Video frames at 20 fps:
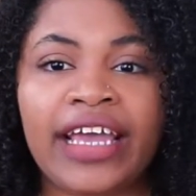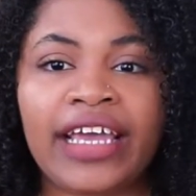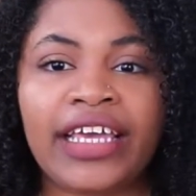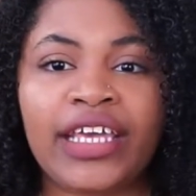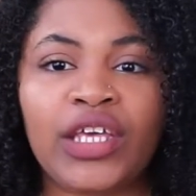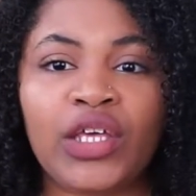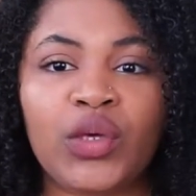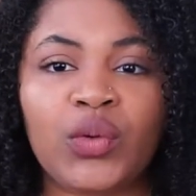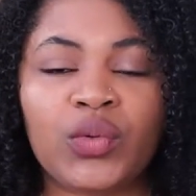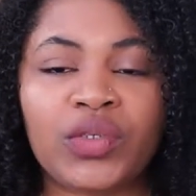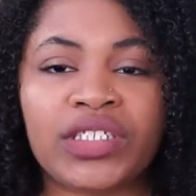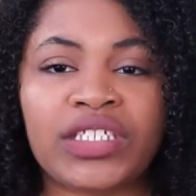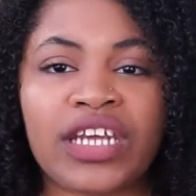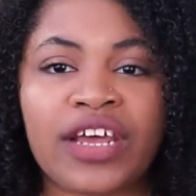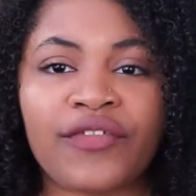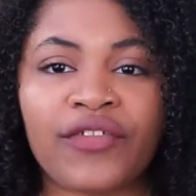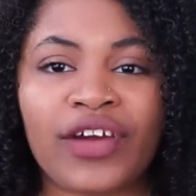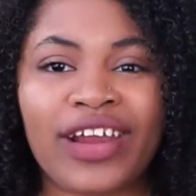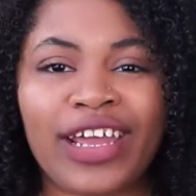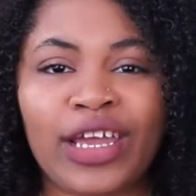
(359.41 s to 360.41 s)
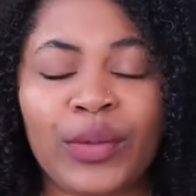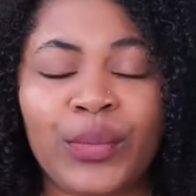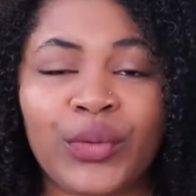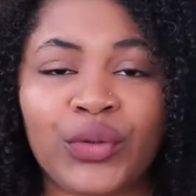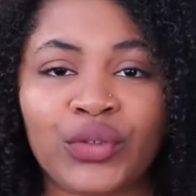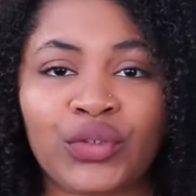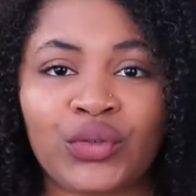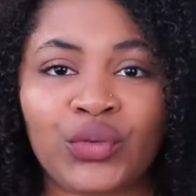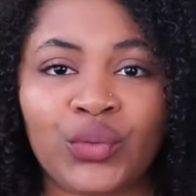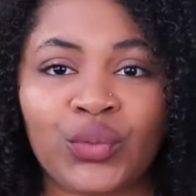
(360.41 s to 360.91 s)
He was never
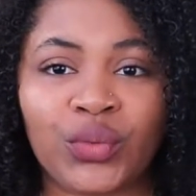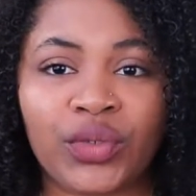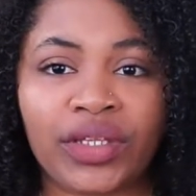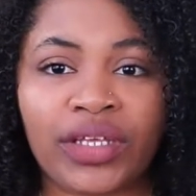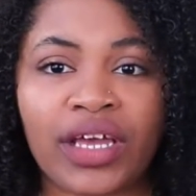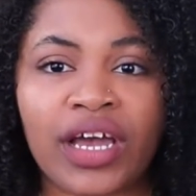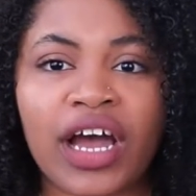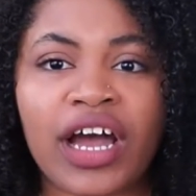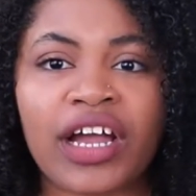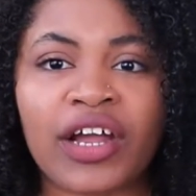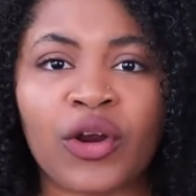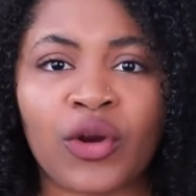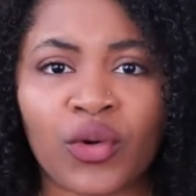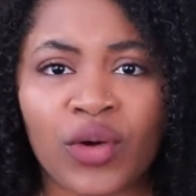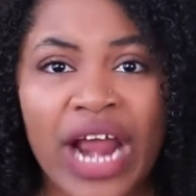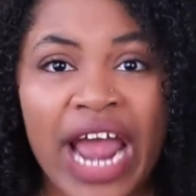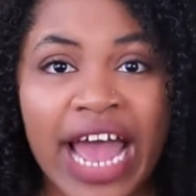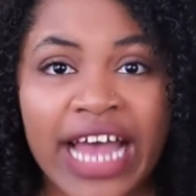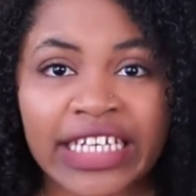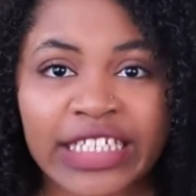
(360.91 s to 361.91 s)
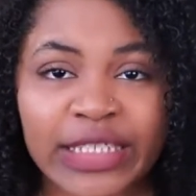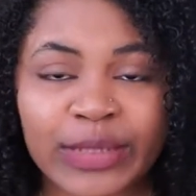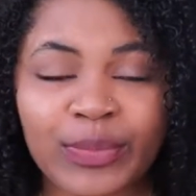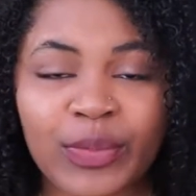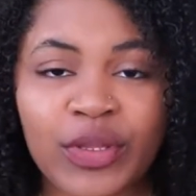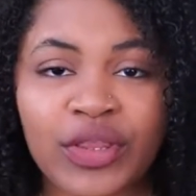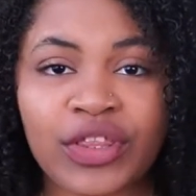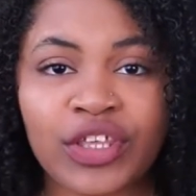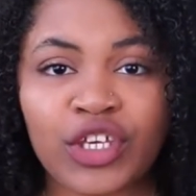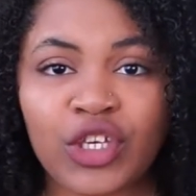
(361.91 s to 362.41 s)
able to really
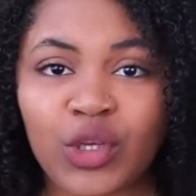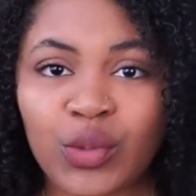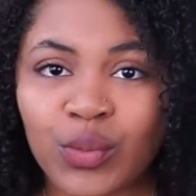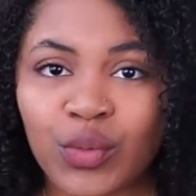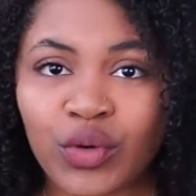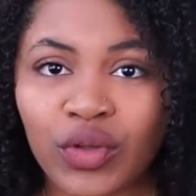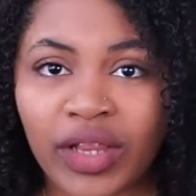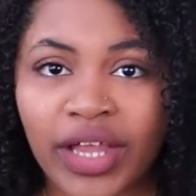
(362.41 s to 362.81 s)
grasp the Hebrew